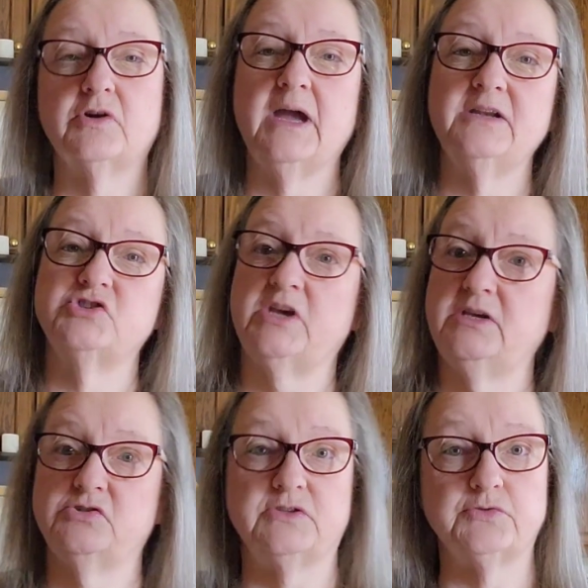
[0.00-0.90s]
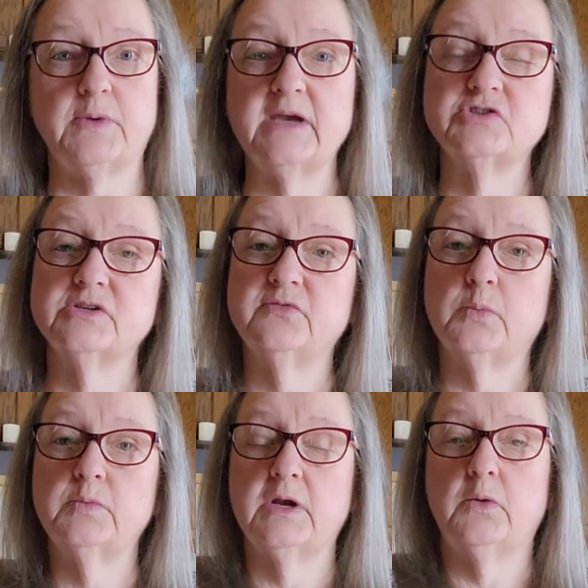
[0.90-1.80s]
kind of change the direction
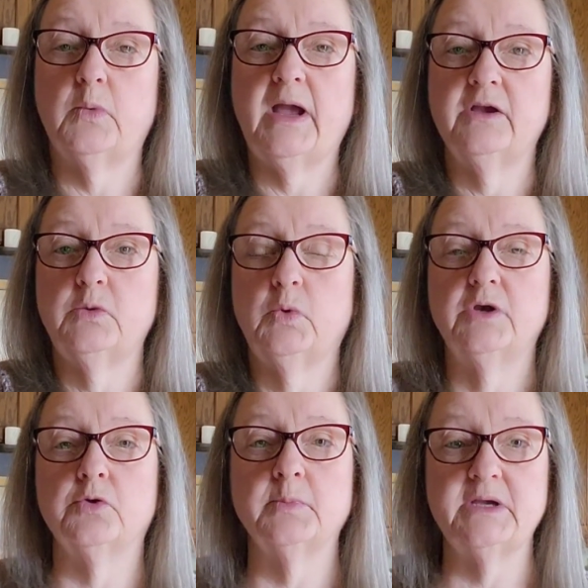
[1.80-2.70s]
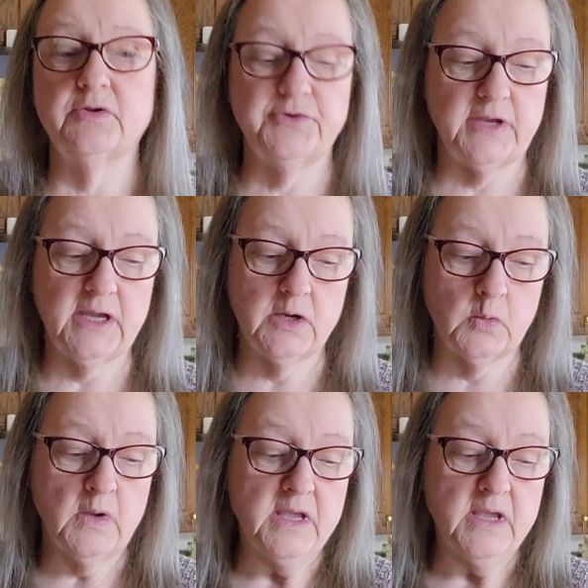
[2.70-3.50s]
of, how you want your meal to go.